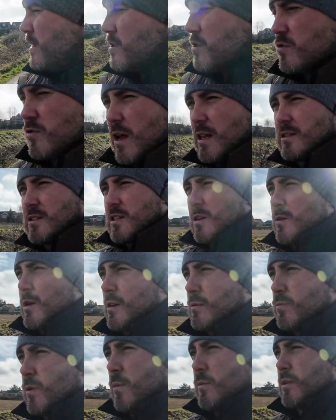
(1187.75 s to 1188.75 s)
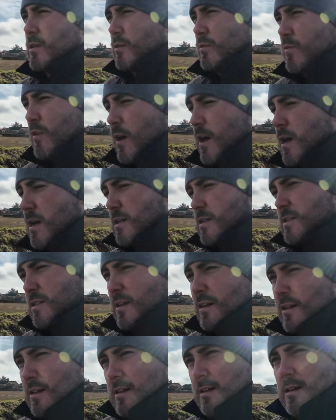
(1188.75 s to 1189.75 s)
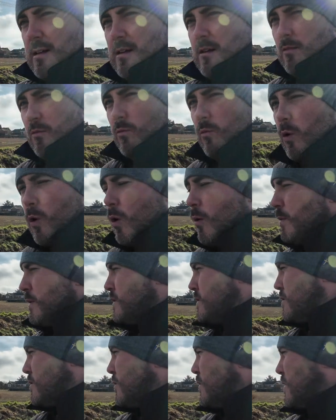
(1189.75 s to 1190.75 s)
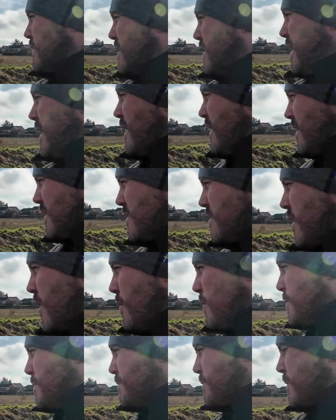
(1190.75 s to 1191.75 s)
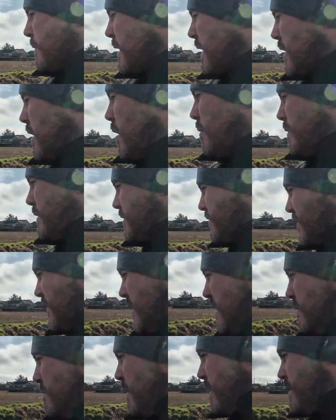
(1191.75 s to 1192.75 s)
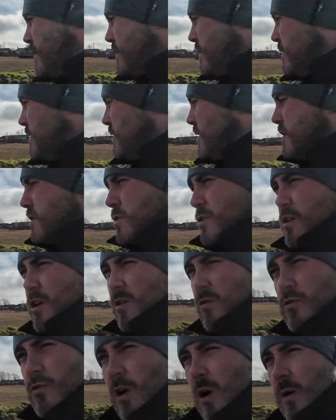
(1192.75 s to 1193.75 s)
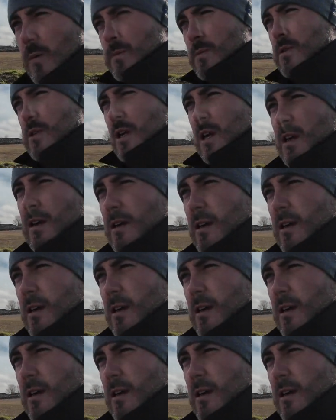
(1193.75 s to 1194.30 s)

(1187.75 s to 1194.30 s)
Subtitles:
of strength to it. Probably the first warming sun of the year, so common theme. Snowdrops,